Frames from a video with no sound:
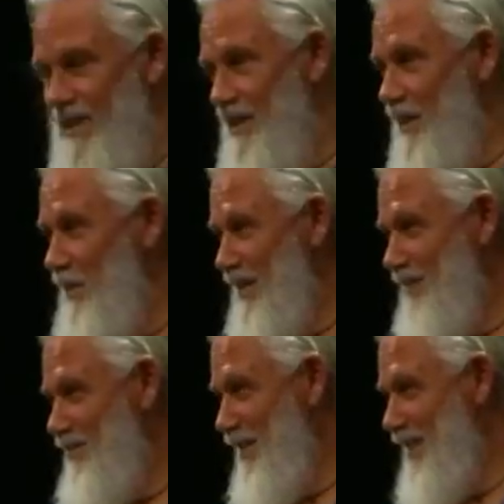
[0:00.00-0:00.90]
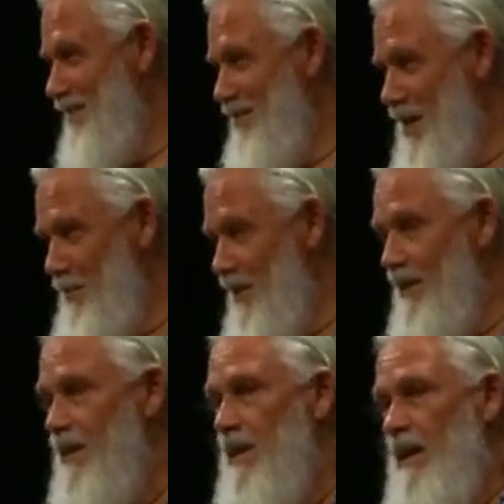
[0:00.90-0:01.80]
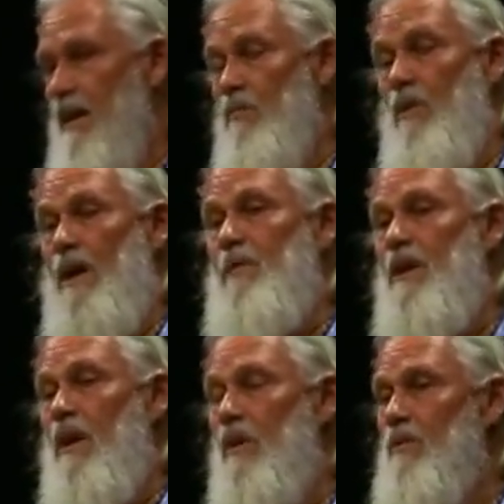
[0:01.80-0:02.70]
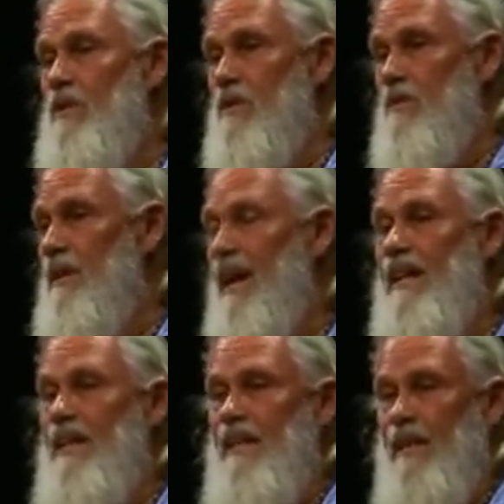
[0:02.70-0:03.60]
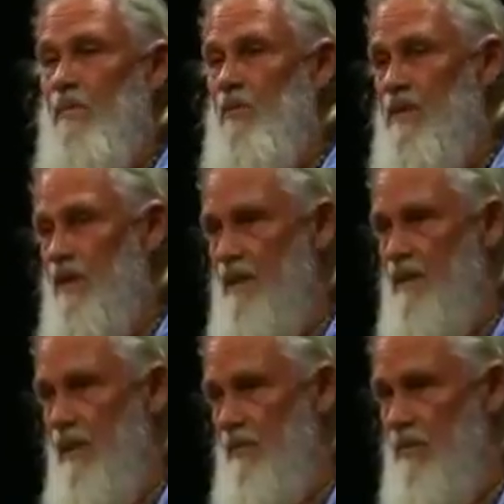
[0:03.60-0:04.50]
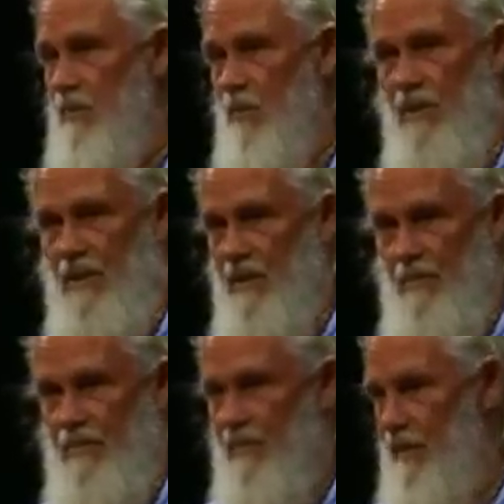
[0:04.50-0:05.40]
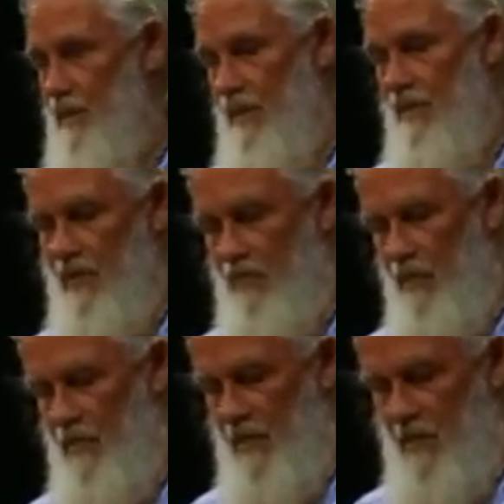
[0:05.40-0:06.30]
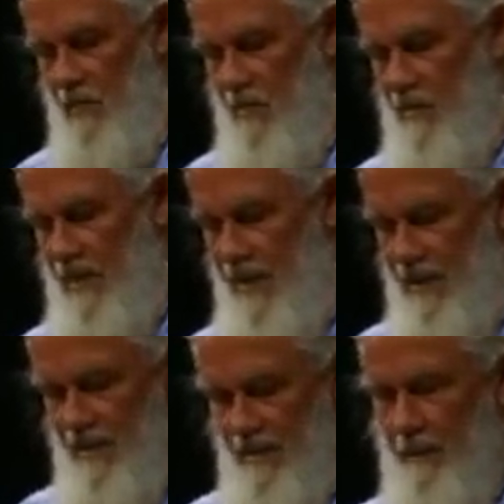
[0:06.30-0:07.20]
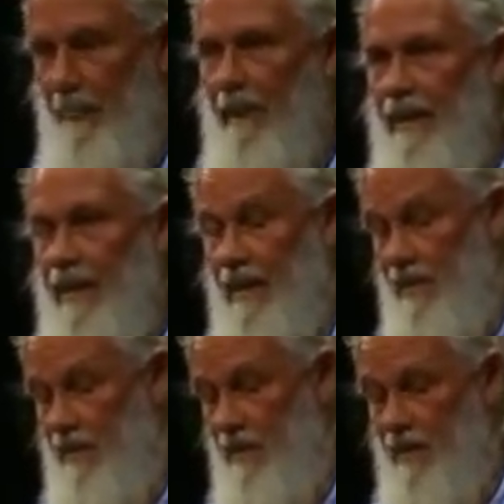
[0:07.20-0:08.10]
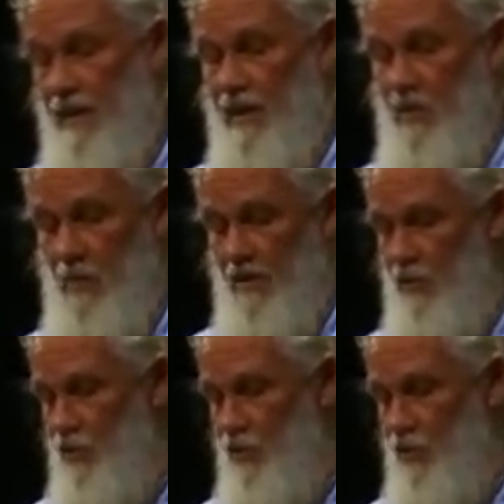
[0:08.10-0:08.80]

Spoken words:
a little bit afraid of Ramana. And Ramana always, 99% of the time, supported him, even when people complained. And his brother